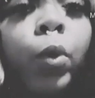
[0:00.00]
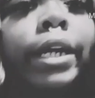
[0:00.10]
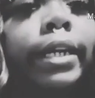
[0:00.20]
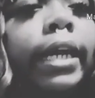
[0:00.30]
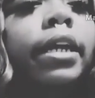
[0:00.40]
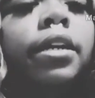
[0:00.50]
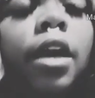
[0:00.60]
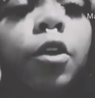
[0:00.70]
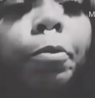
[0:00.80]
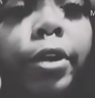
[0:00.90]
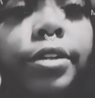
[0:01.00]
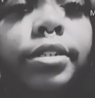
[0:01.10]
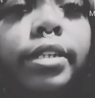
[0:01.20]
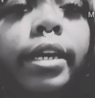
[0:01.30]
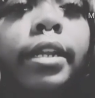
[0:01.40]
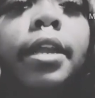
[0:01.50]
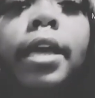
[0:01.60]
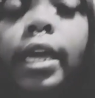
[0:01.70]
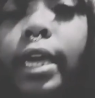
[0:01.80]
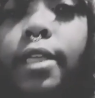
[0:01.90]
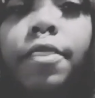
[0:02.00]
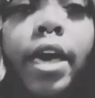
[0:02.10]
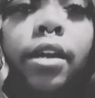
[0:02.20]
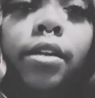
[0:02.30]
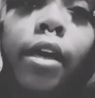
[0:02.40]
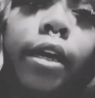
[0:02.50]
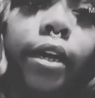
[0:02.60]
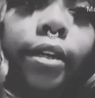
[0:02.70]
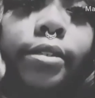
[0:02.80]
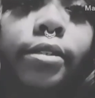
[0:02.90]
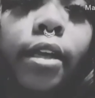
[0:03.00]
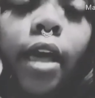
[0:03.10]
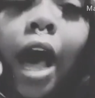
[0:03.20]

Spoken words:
We need another person in that alliance.